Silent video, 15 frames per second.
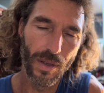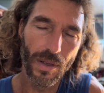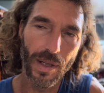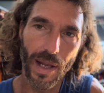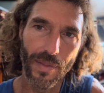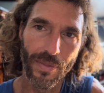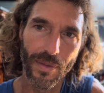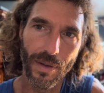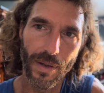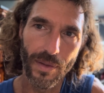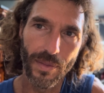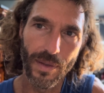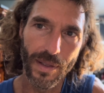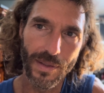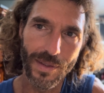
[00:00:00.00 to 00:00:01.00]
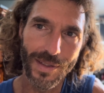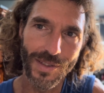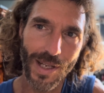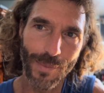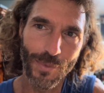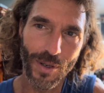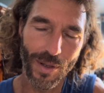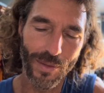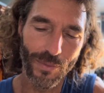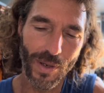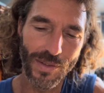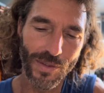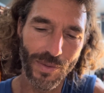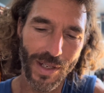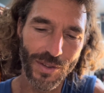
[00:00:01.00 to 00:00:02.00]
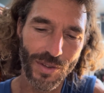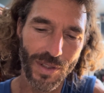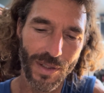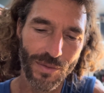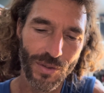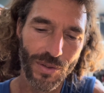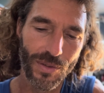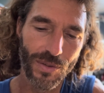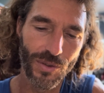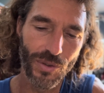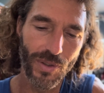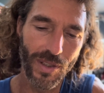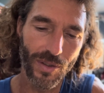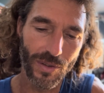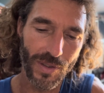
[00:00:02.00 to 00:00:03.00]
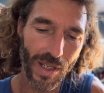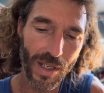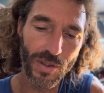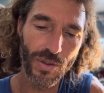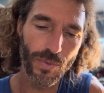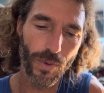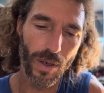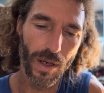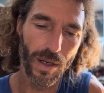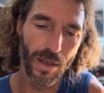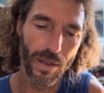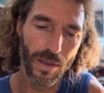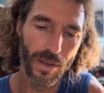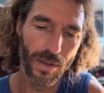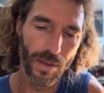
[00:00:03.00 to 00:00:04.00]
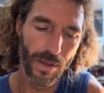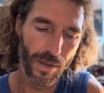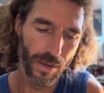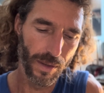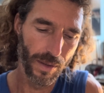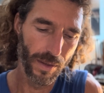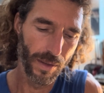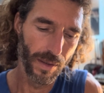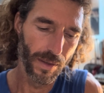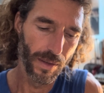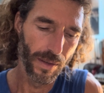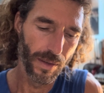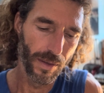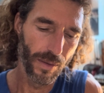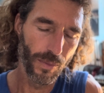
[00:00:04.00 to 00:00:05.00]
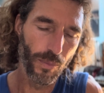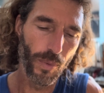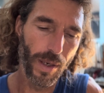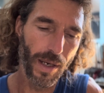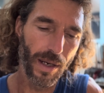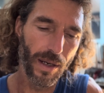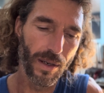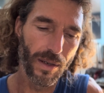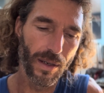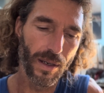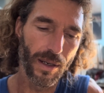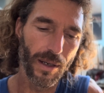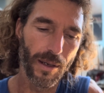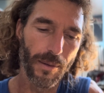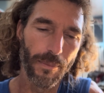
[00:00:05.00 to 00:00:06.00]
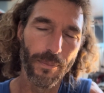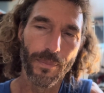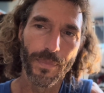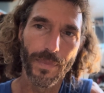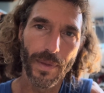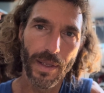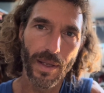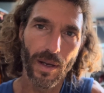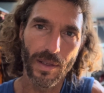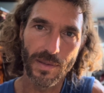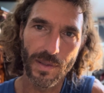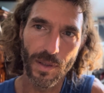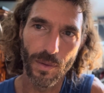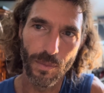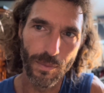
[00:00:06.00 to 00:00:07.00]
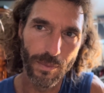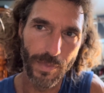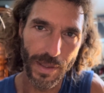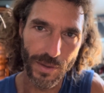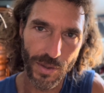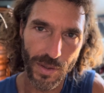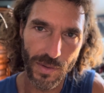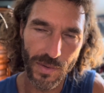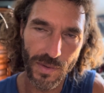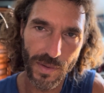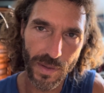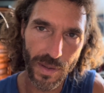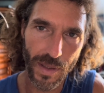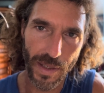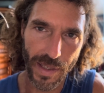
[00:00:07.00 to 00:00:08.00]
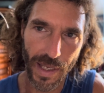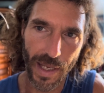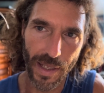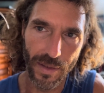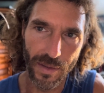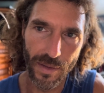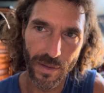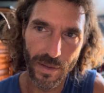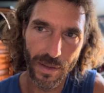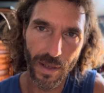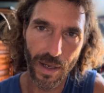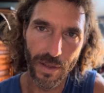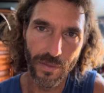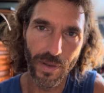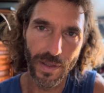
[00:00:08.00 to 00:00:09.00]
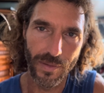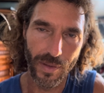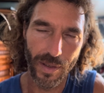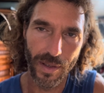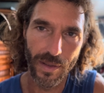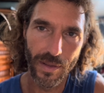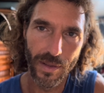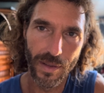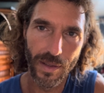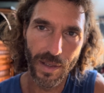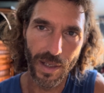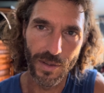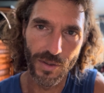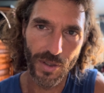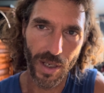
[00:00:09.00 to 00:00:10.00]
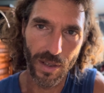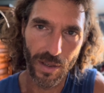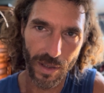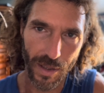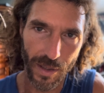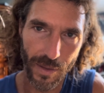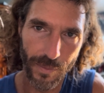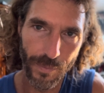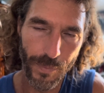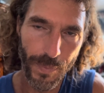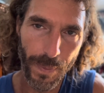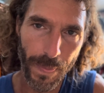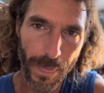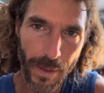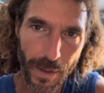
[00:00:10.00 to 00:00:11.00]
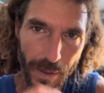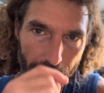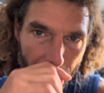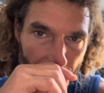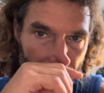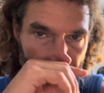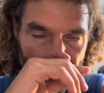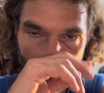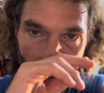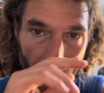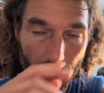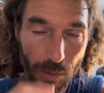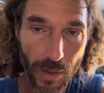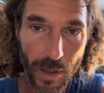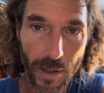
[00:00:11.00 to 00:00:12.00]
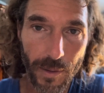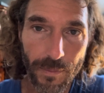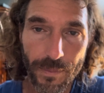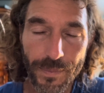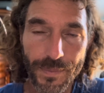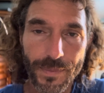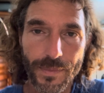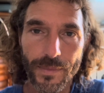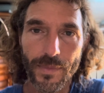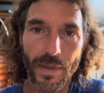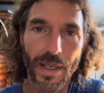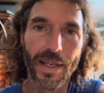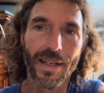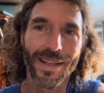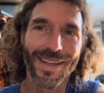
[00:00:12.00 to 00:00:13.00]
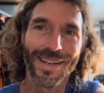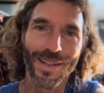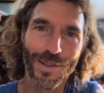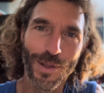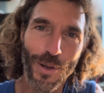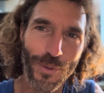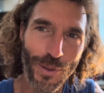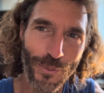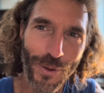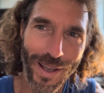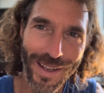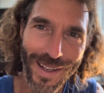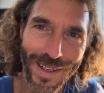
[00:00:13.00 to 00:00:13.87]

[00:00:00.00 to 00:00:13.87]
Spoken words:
at the chapter on the resurrection of Sri Yukteswar, where he also mentions again Advaita and Shankara. So in a glowing way,